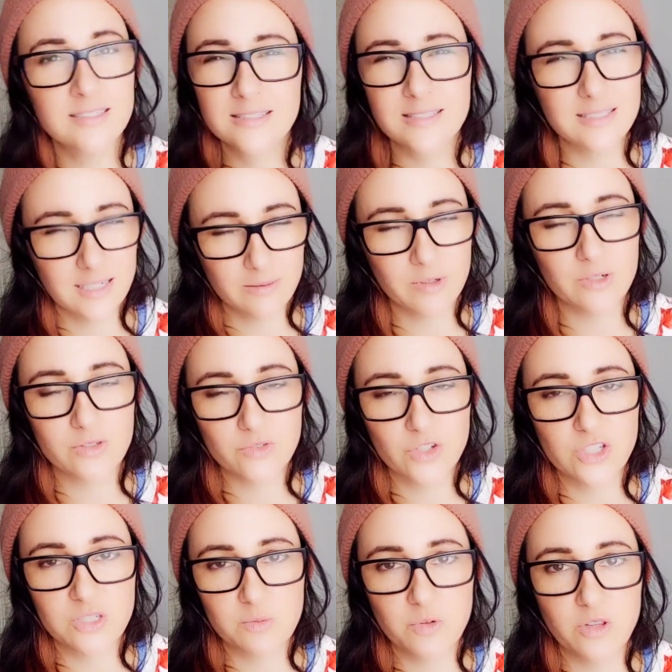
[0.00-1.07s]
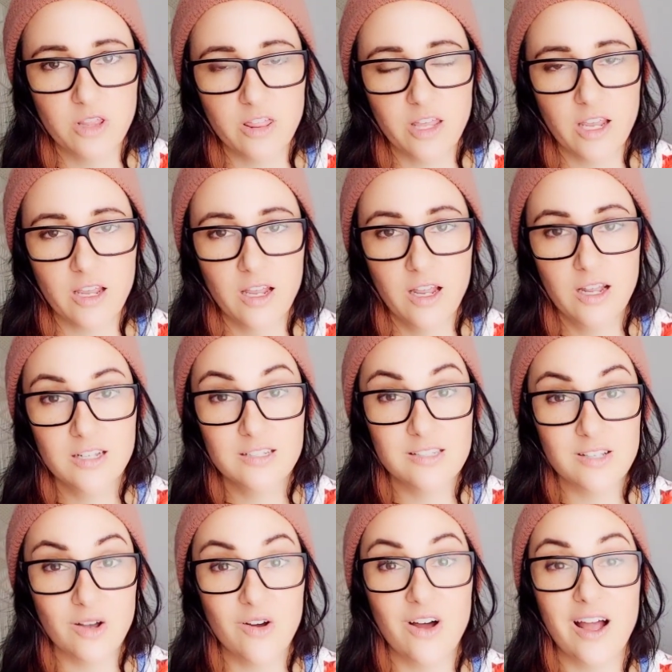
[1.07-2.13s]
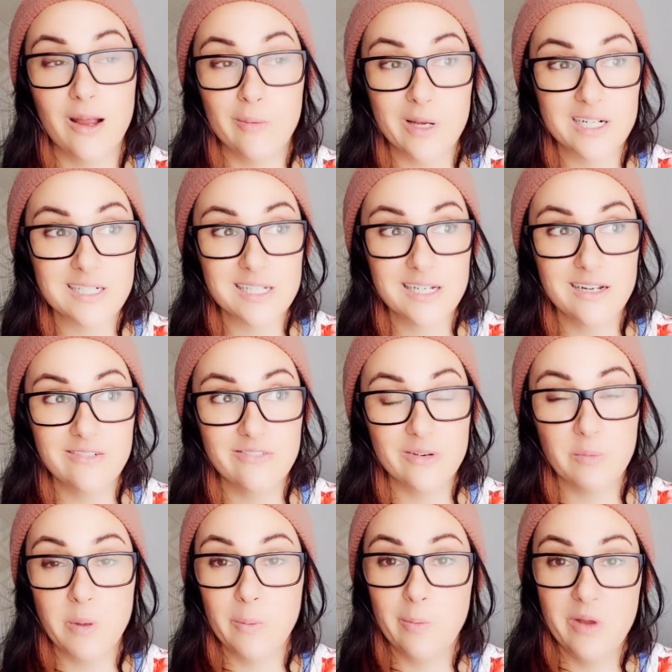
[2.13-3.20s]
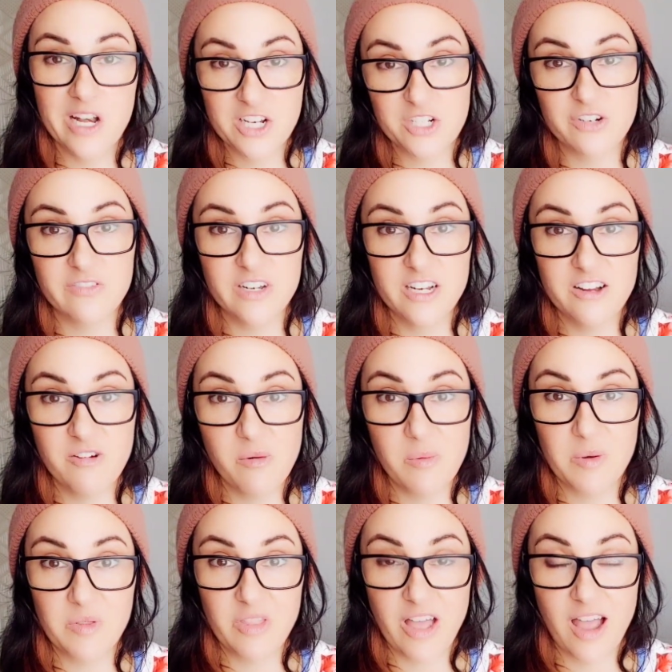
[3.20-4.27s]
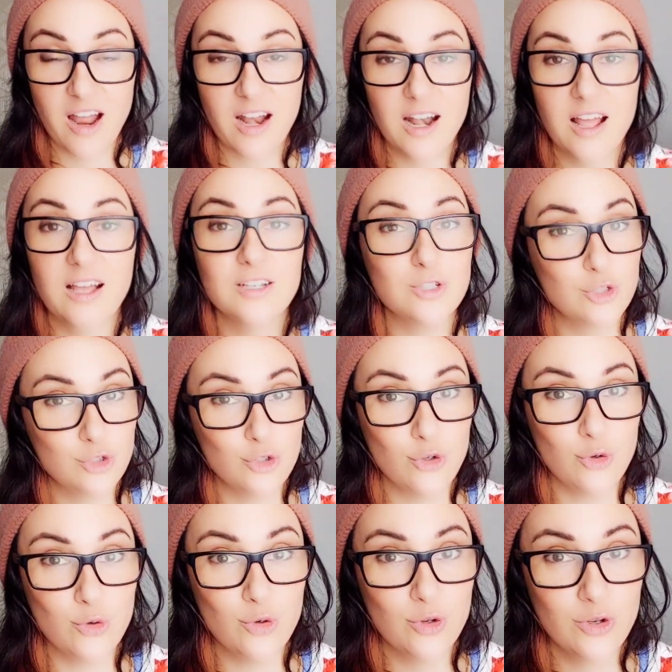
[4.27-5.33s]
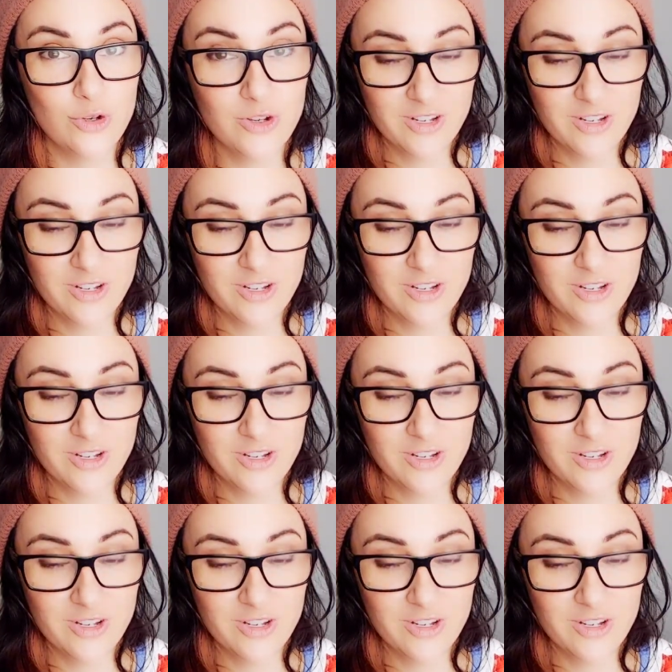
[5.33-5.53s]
Same goes for the smoothie thing. So I'm actually going to film a miniature video about that soon.